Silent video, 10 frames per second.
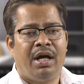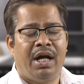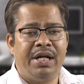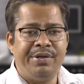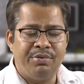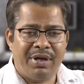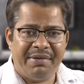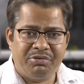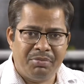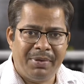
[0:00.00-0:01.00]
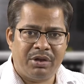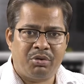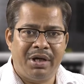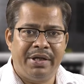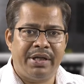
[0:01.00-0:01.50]
and you have to build
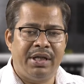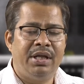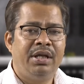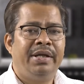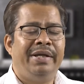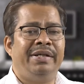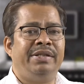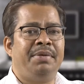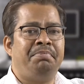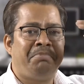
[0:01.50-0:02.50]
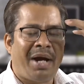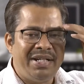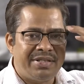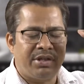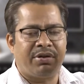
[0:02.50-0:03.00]
quality in the
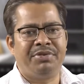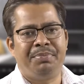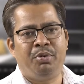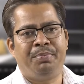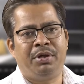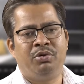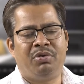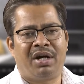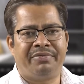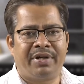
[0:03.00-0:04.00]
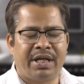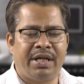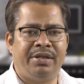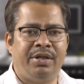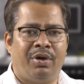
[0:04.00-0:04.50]
mindset of the people who are working
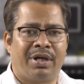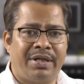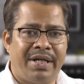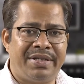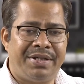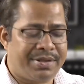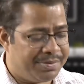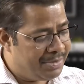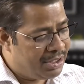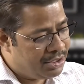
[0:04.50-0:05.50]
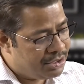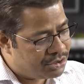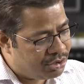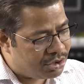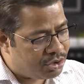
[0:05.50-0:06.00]
in the organization.
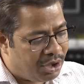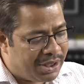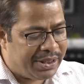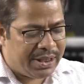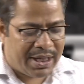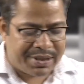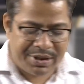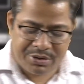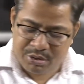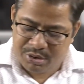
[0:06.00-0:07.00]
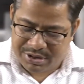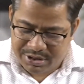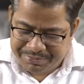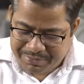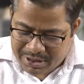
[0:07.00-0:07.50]
So, quality at the source
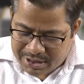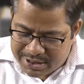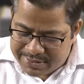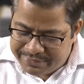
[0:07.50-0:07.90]
is